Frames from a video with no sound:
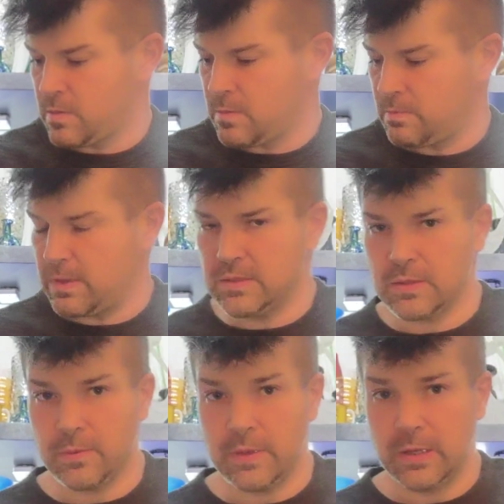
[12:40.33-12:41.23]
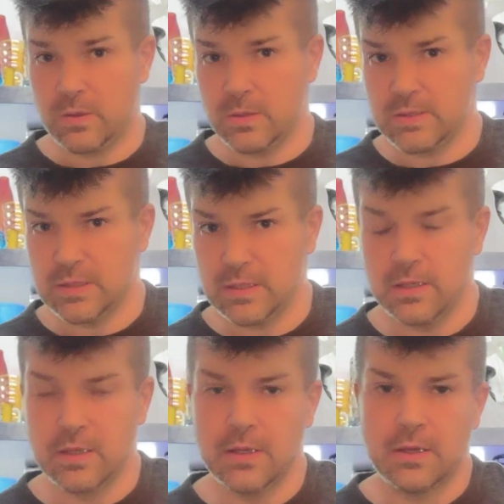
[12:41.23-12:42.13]
based on what I could see,
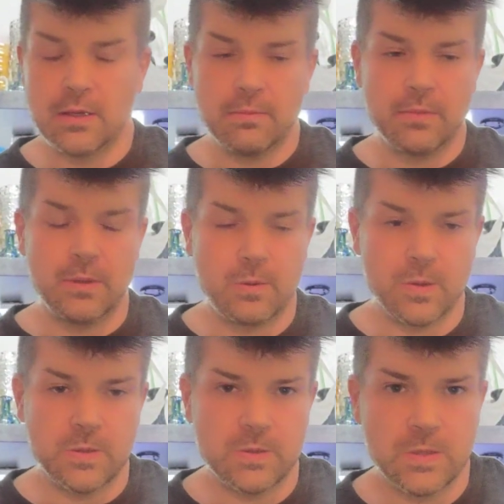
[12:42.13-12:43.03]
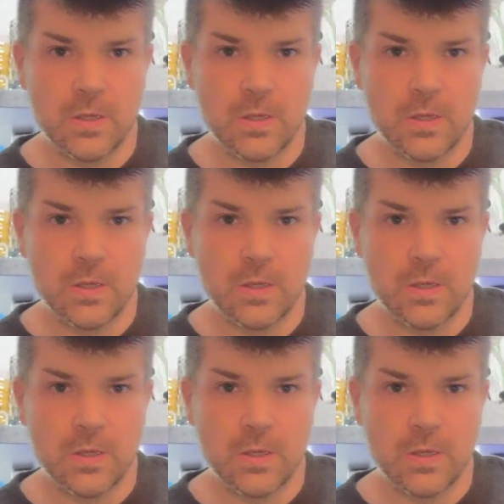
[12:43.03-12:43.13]
because